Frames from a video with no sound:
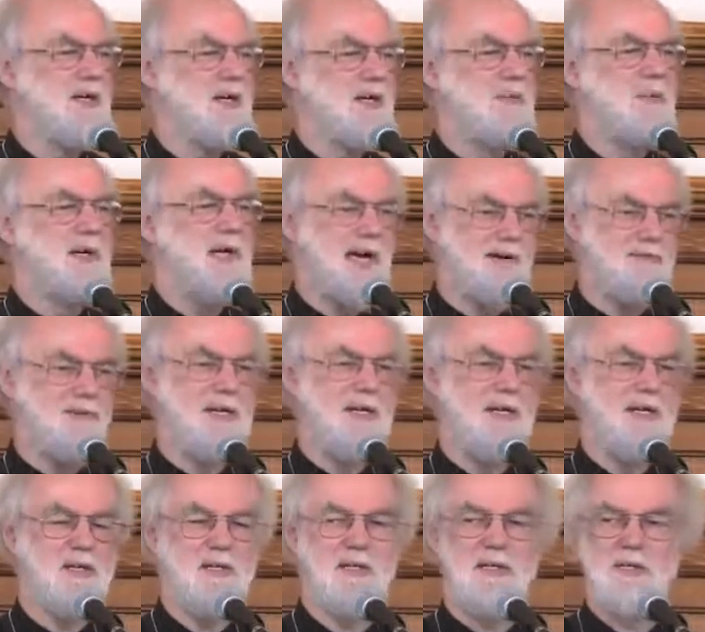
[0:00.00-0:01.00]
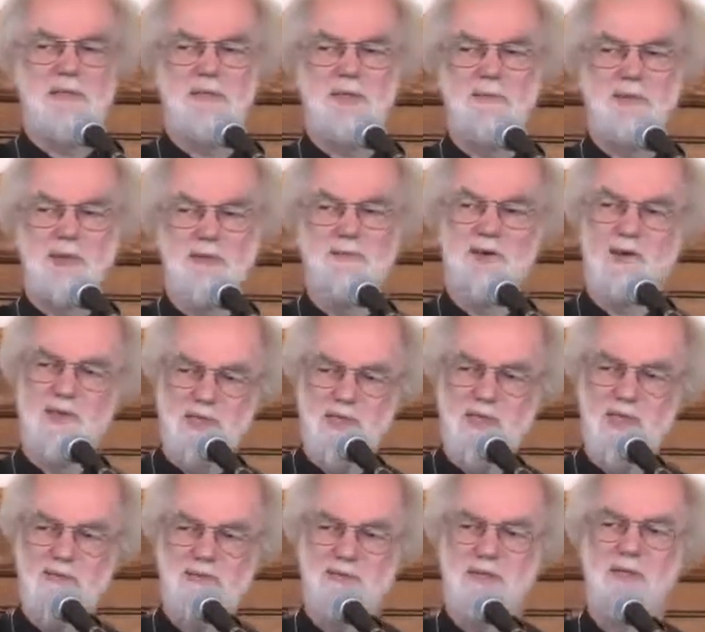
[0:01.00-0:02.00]
we have again something very
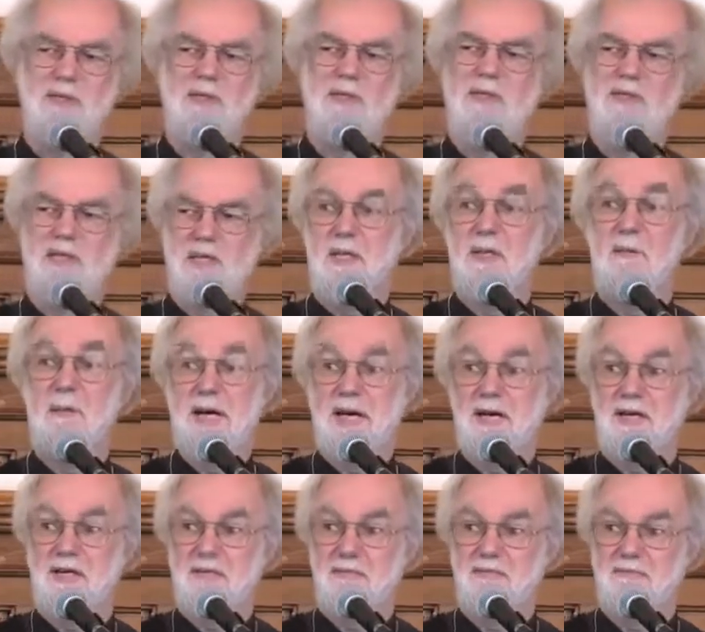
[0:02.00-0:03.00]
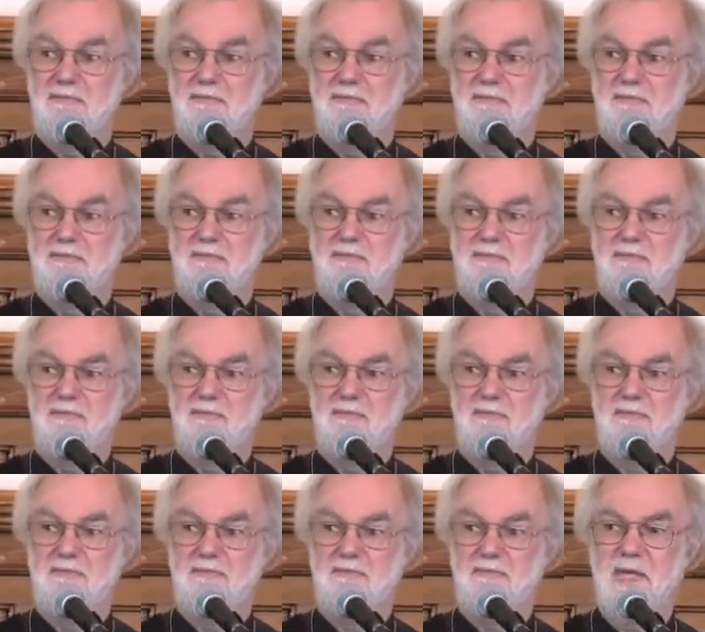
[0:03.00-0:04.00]
significant in the bank.
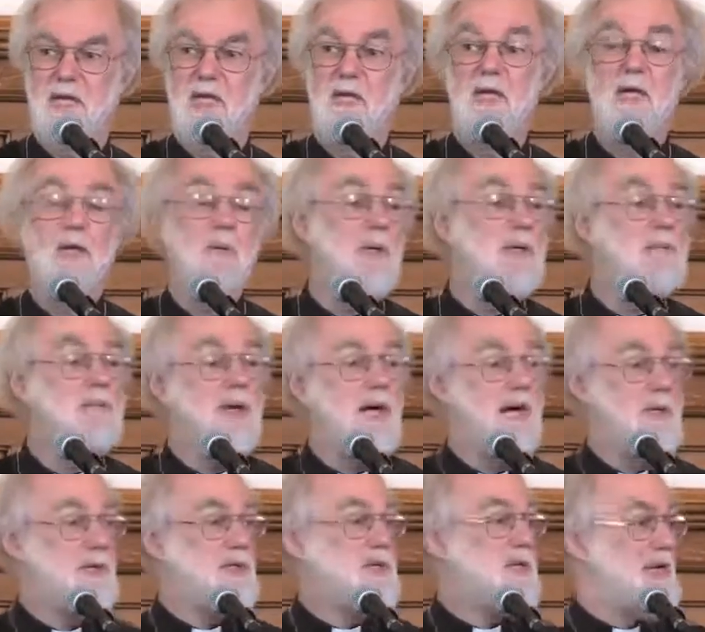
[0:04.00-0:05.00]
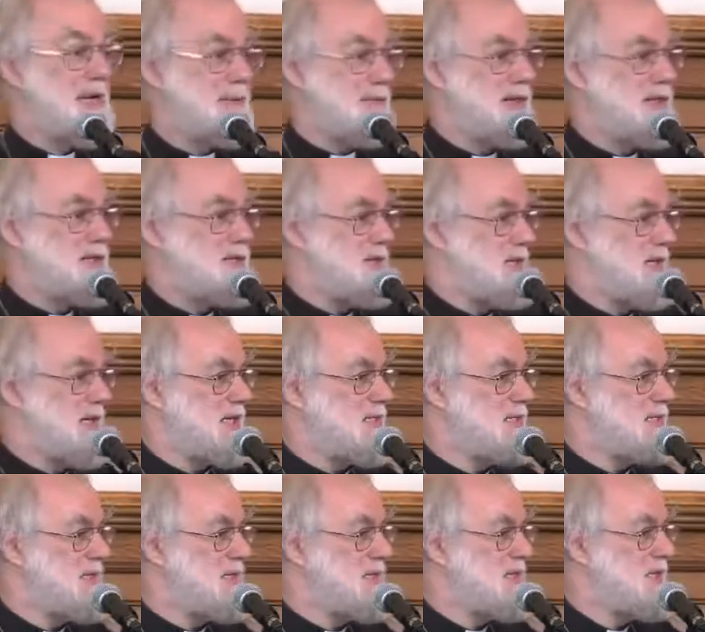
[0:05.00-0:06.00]
Well, I won't elaborate on that,
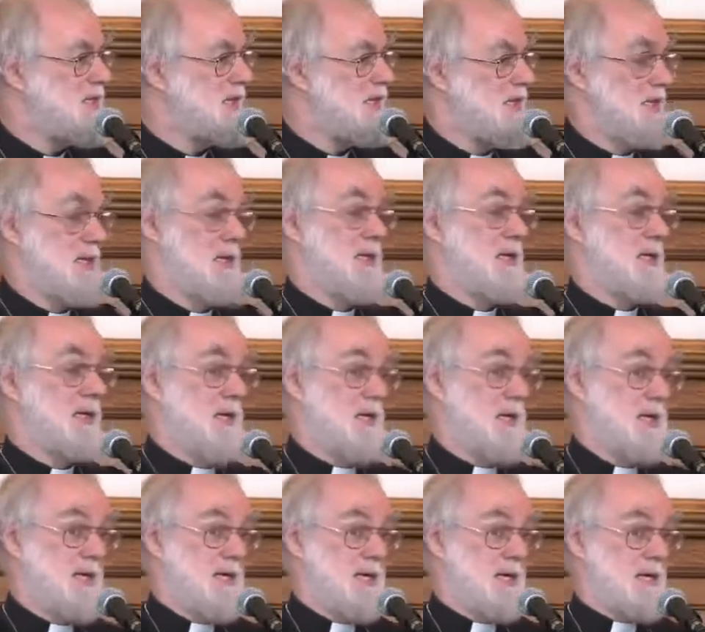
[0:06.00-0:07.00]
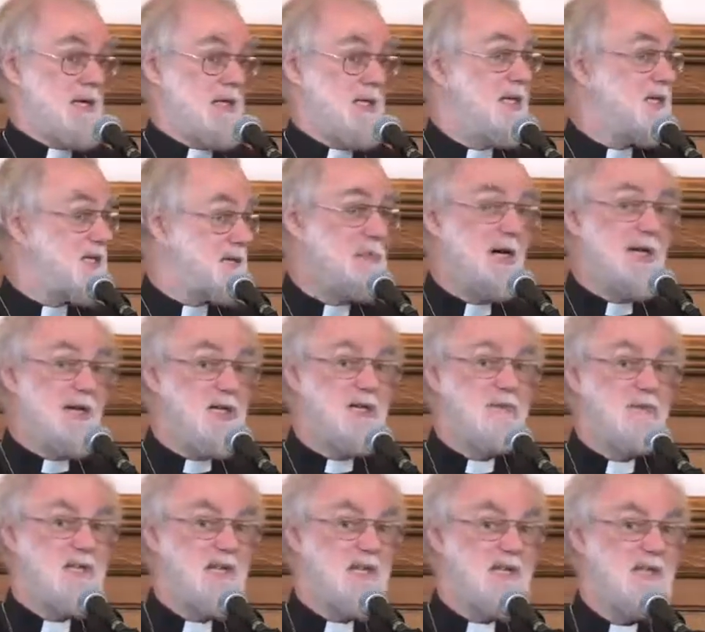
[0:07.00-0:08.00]
but that's my
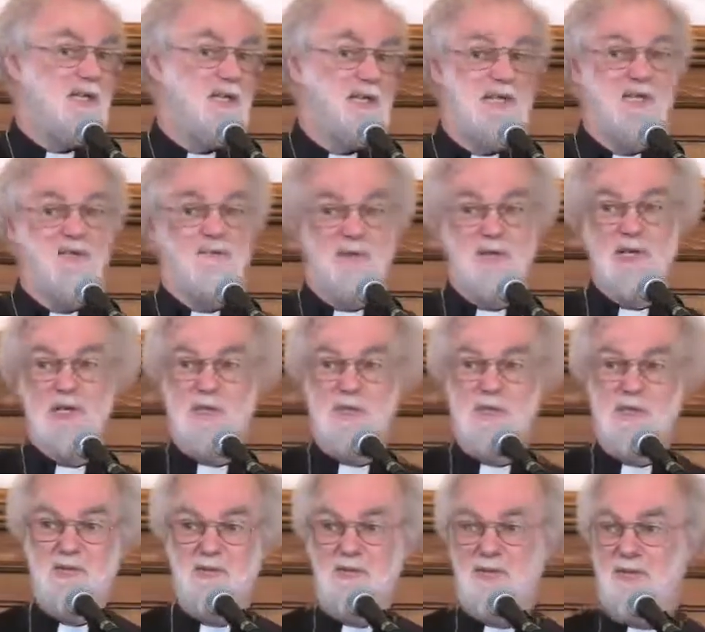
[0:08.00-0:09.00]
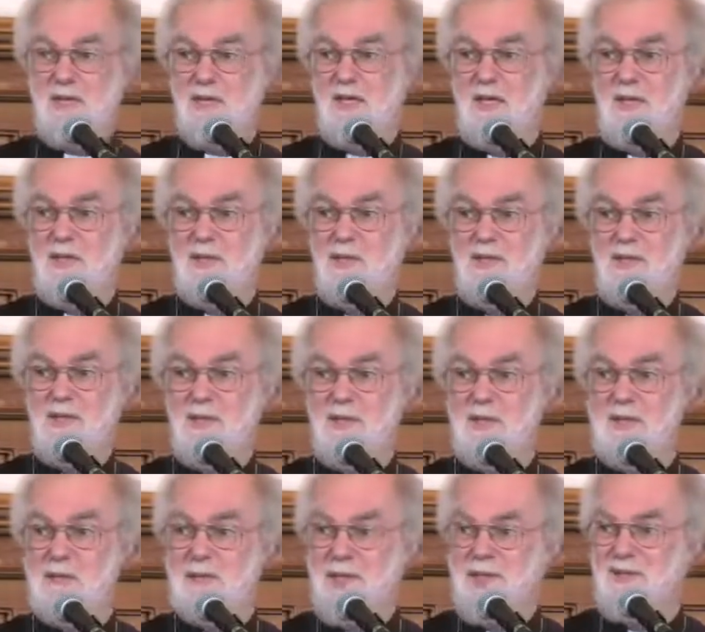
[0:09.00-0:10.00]
own set of reasons for thinking that
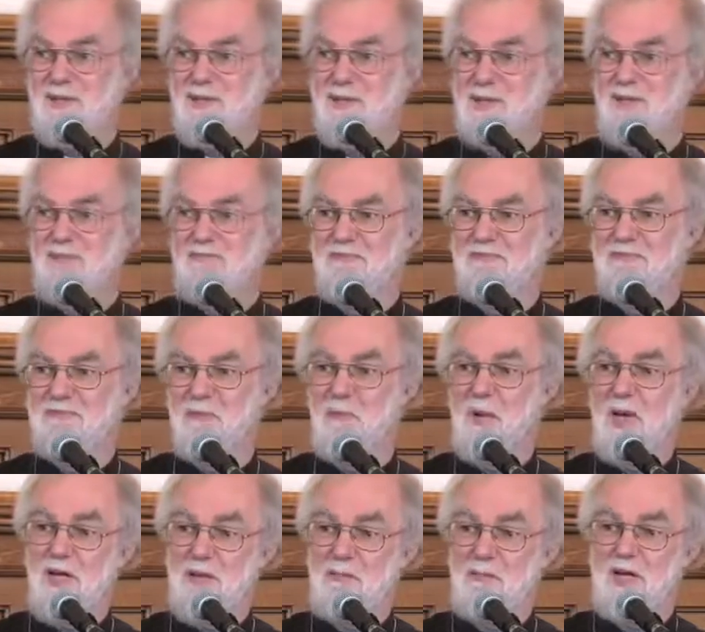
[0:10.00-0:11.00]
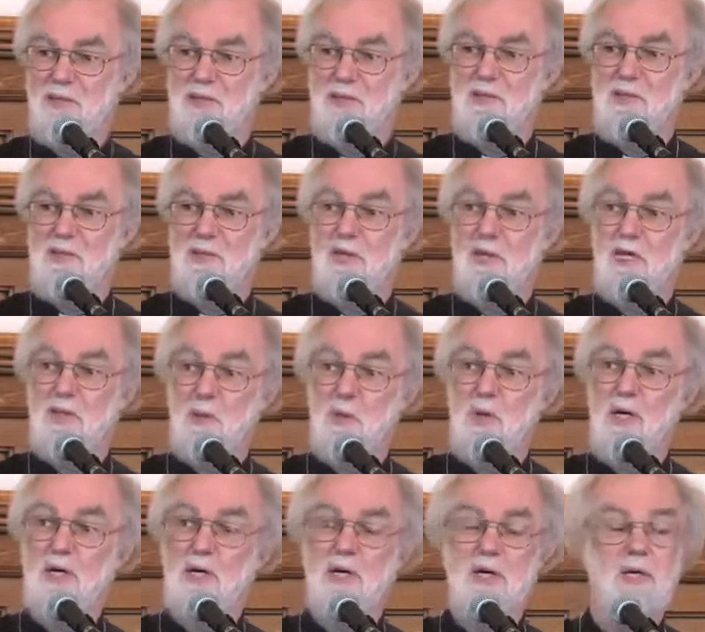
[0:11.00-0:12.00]
this matters, and
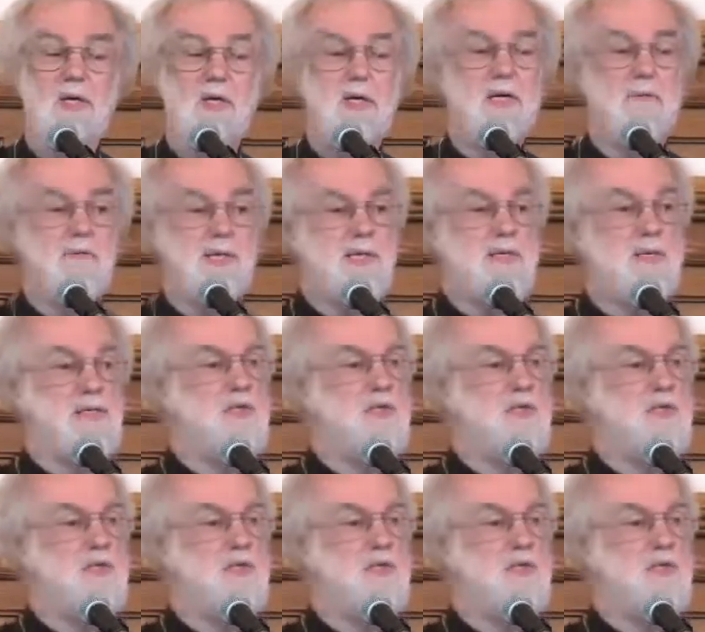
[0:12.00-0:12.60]
why it matters